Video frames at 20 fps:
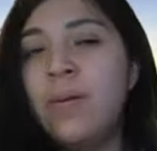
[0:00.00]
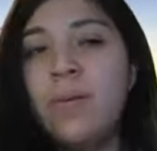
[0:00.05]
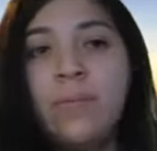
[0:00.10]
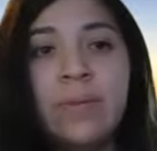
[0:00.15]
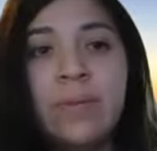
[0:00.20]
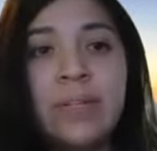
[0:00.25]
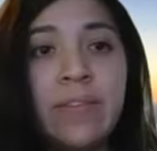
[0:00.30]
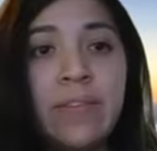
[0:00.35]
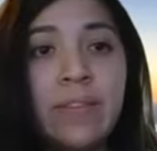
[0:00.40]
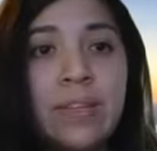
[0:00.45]

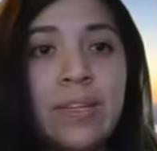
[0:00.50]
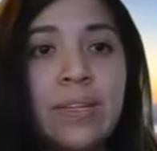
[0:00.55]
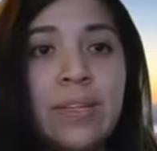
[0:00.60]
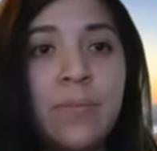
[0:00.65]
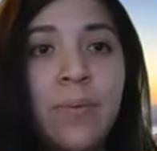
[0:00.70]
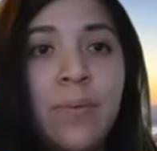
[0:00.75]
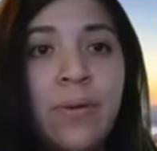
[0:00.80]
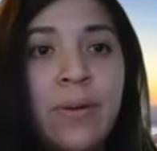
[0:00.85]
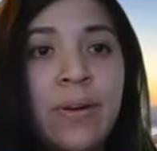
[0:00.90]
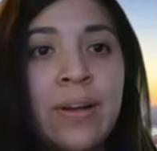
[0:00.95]
We definitely
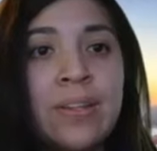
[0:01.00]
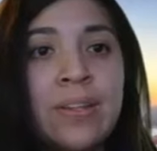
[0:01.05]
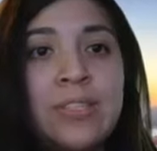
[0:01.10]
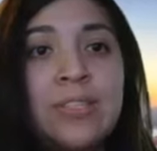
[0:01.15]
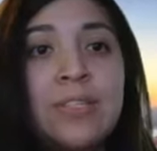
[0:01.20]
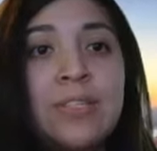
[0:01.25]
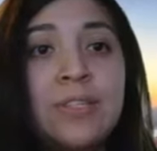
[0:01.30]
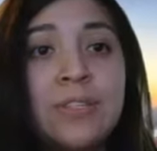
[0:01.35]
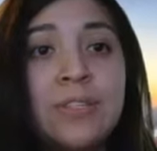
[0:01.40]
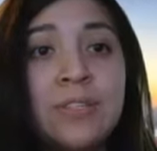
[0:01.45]
need more
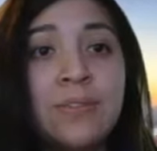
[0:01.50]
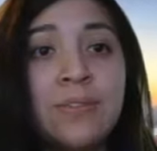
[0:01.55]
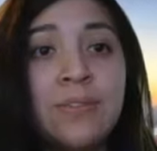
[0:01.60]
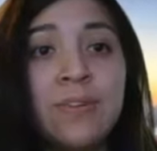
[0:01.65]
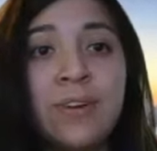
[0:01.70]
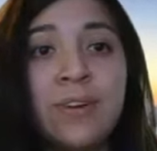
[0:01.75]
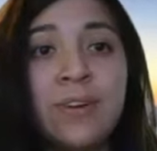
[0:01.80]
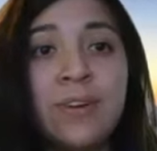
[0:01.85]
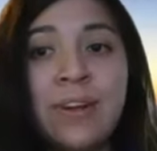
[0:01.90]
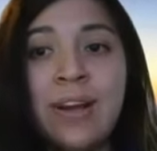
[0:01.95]
tutors
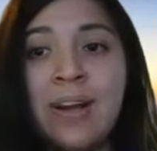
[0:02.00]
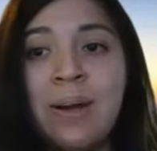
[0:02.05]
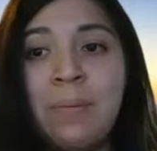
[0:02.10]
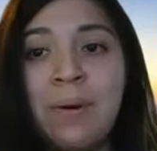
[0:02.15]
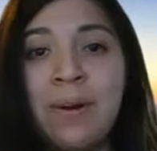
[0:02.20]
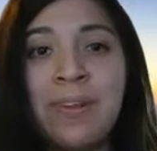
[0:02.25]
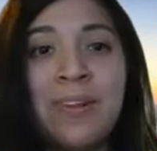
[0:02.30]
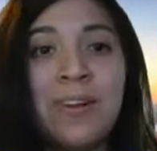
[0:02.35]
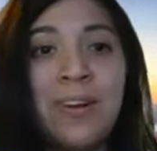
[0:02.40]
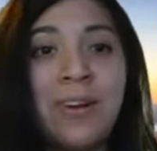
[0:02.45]
for
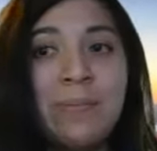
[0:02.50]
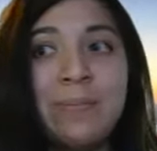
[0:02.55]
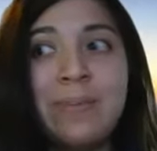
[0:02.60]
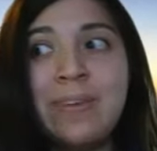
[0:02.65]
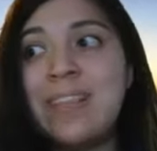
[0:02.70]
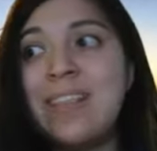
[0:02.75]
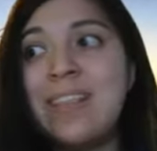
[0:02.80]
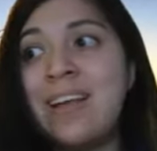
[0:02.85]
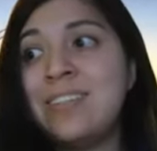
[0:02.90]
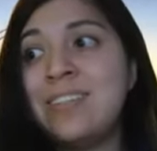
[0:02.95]
our
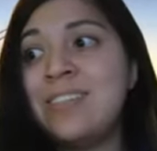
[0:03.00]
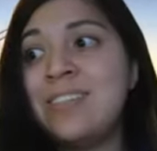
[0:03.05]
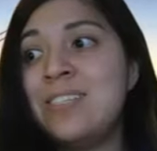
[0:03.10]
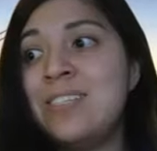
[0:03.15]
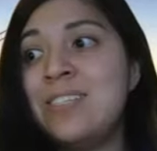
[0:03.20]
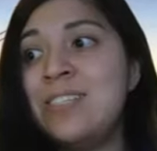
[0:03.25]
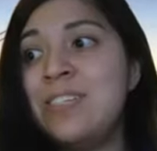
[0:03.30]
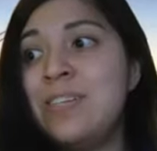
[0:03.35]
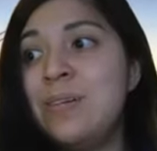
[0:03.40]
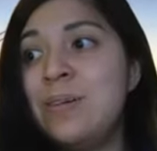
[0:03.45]
Cmpe
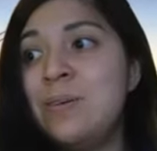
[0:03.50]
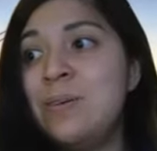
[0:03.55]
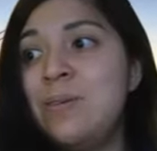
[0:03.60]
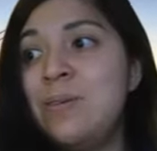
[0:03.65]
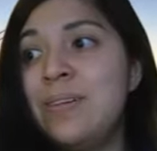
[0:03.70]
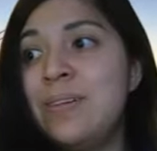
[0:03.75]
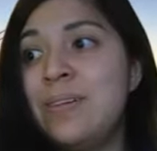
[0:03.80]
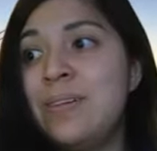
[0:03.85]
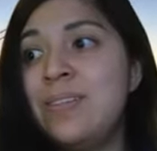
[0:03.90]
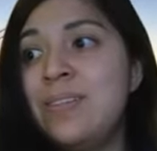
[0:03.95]
classes too.
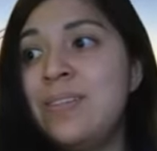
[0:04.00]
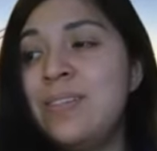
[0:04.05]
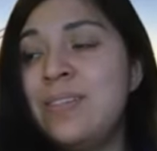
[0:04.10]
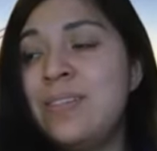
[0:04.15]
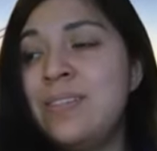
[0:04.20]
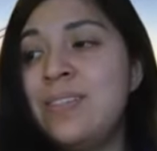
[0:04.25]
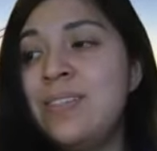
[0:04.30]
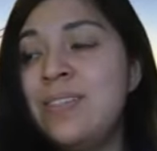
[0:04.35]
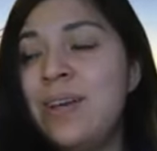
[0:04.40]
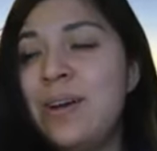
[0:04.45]

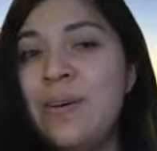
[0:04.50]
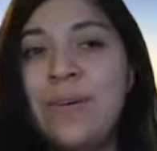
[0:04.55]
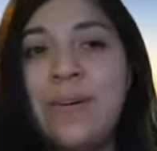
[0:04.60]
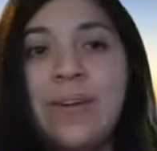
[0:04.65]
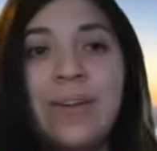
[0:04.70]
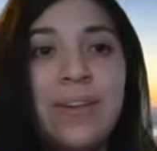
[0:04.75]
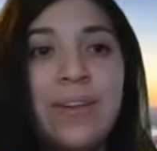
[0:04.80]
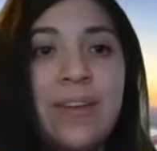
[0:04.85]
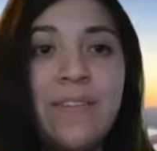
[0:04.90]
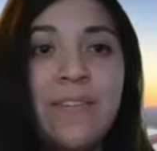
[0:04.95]
So
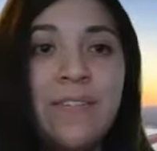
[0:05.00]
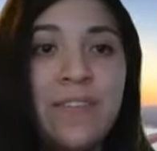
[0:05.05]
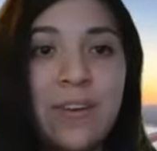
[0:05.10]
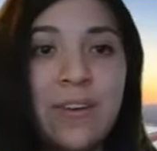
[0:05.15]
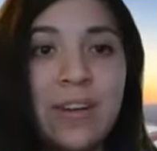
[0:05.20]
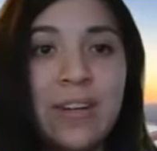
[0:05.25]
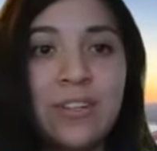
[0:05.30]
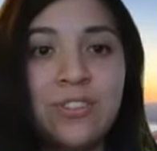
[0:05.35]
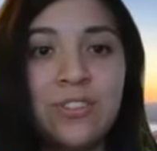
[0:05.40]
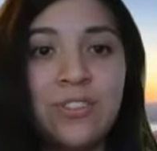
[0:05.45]
if you're
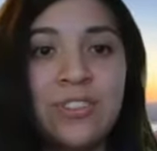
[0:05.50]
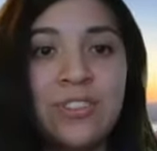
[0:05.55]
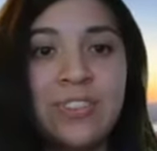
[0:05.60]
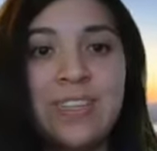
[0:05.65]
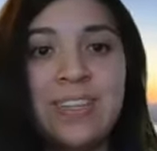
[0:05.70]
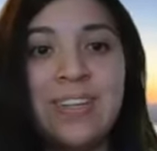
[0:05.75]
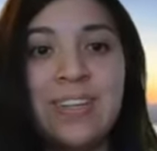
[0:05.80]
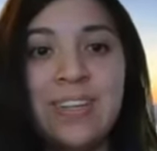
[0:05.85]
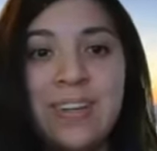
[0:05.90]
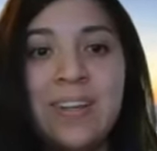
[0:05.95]

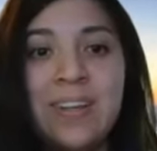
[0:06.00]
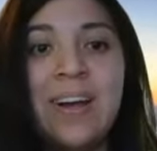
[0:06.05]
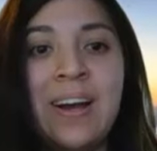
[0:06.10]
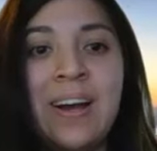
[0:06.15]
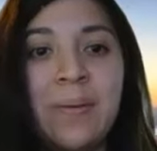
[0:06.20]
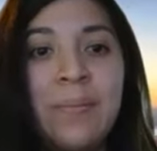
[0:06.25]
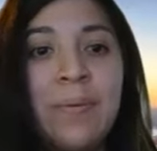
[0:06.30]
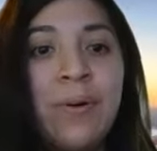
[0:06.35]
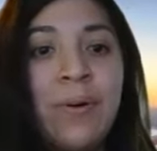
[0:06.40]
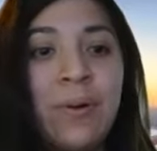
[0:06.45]
interested,
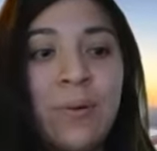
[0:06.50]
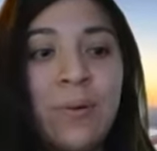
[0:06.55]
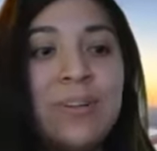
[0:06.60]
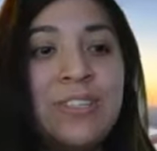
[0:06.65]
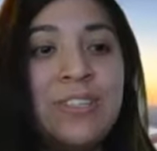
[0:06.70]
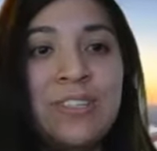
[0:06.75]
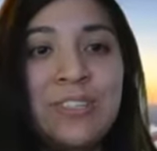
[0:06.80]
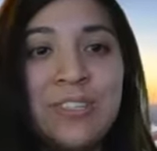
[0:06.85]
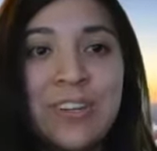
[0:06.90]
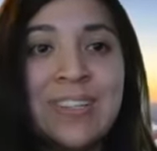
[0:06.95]
or
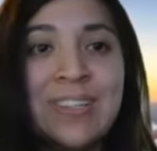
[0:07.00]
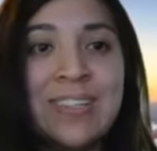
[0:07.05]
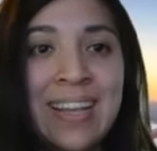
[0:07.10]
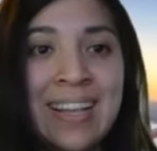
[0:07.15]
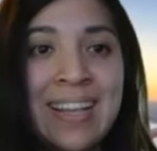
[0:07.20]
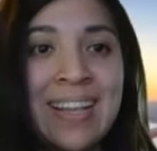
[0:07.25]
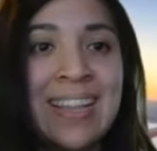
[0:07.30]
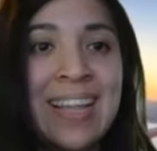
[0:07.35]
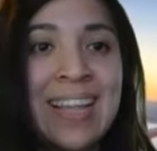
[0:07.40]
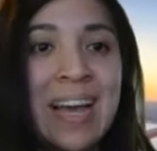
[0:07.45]
once you start
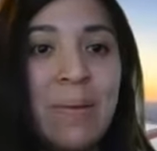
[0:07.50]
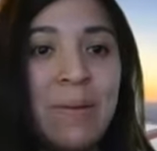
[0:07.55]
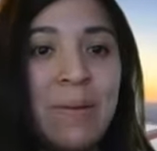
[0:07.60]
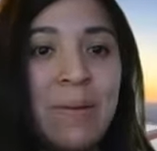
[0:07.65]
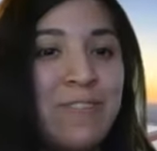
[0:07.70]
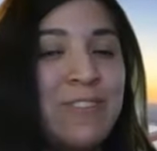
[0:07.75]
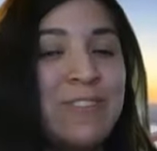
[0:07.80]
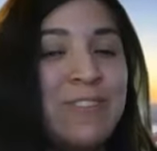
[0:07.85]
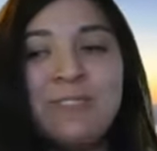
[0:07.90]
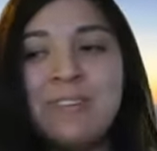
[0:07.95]
taking them,
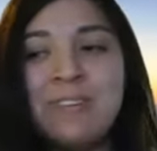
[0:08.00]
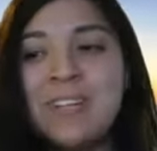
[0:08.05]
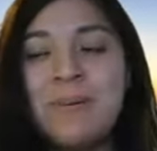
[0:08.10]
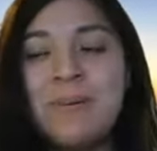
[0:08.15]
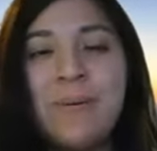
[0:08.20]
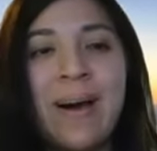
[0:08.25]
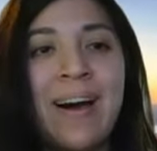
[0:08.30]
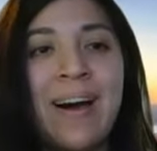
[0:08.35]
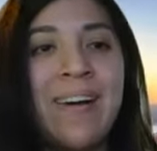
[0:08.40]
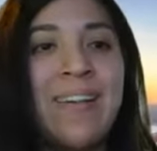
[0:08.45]
if you do really
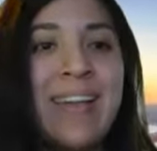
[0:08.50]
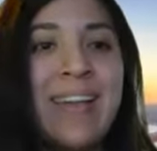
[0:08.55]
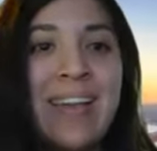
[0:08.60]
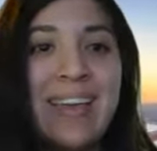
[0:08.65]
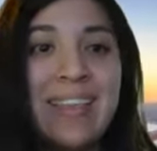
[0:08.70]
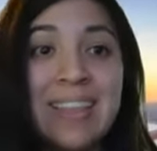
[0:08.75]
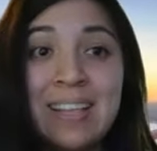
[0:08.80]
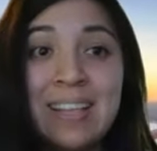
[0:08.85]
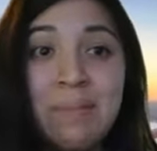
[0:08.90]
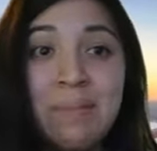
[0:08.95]
well,
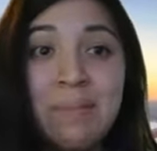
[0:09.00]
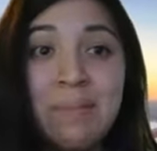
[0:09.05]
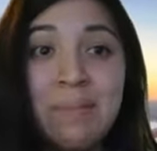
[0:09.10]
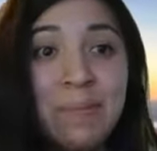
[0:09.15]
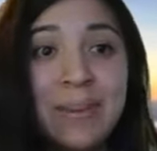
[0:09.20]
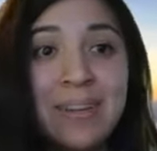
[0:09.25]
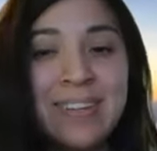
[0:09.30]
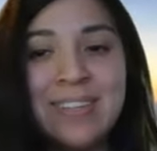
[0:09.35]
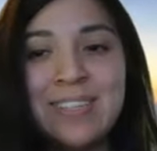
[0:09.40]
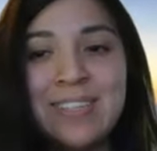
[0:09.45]
think about
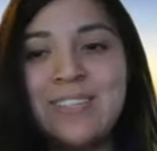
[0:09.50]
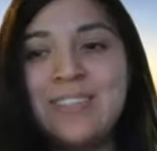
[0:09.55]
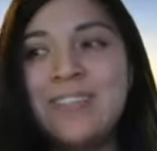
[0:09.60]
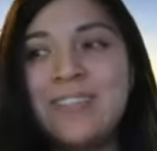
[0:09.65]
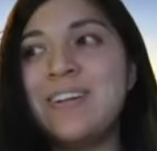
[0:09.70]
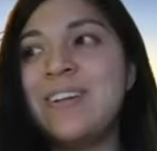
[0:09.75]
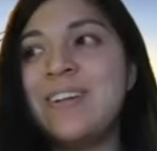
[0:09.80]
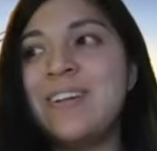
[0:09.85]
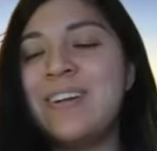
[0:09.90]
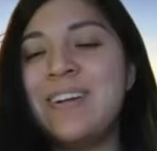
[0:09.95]
being a
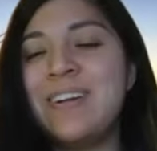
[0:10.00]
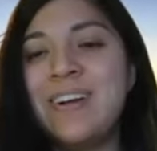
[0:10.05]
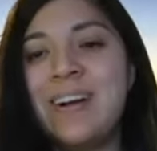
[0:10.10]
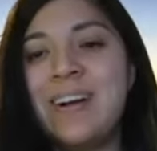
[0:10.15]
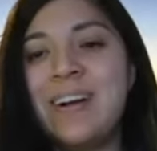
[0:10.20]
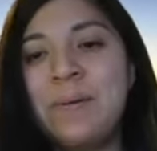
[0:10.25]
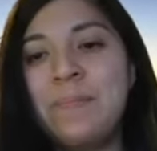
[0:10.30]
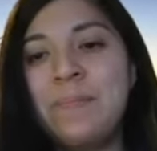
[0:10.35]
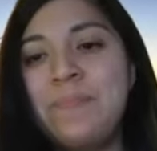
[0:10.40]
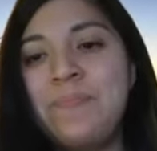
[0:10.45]
tutor.
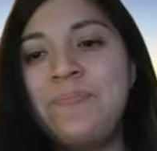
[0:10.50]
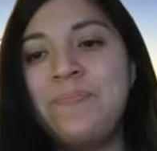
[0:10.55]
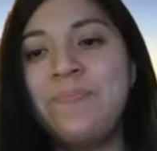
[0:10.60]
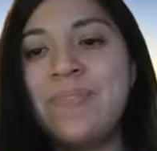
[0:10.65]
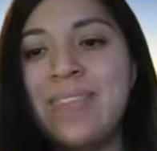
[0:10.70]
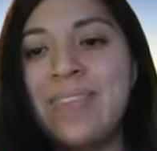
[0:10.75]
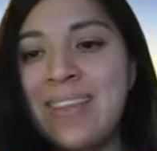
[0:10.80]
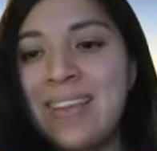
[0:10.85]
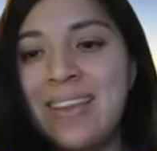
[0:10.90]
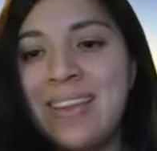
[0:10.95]

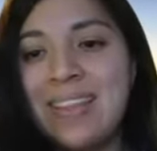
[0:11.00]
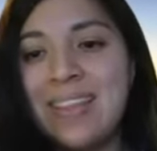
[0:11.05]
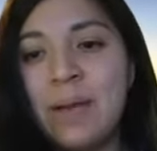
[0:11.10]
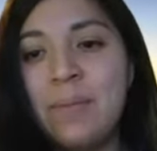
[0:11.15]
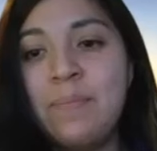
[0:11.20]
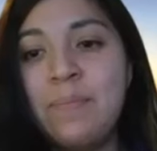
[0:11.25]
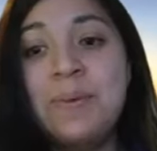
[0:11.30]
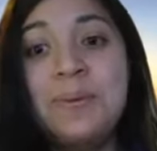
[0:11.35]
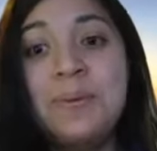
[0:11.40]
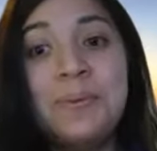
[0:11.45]

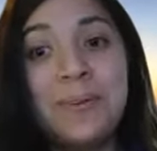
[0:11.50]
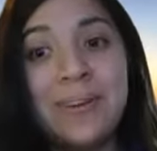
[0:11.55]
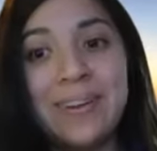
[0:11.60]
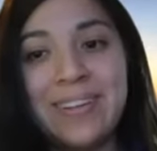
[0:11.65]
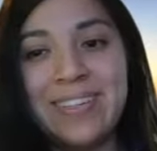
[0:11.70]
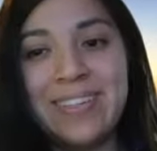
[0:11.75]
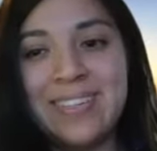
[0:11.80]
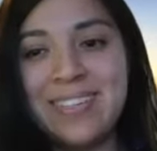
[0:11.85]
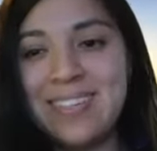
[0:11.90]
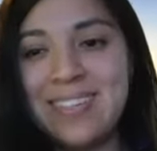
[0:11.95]
That'd be
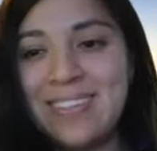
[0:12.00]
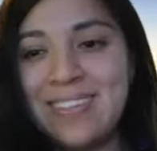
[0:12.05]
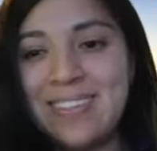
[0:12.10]
great.